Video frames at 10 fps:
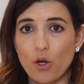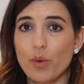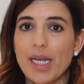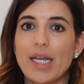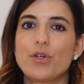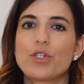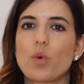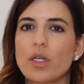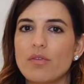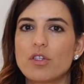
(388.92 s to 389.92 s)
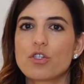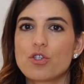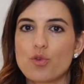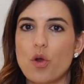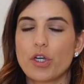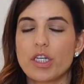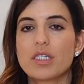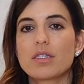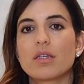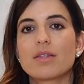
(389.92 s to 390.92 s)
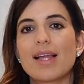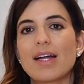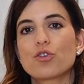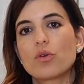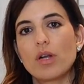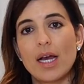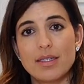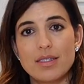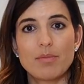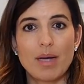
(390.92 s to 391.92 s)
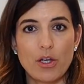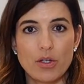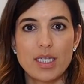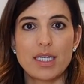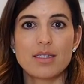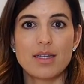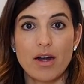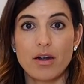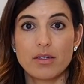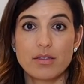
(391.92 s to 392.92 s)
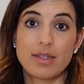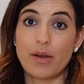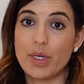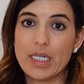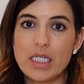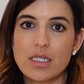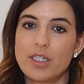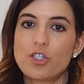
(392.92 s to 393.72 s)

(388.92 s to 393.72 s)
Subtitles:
Oregano is one of the strongest natural antibiotics there is.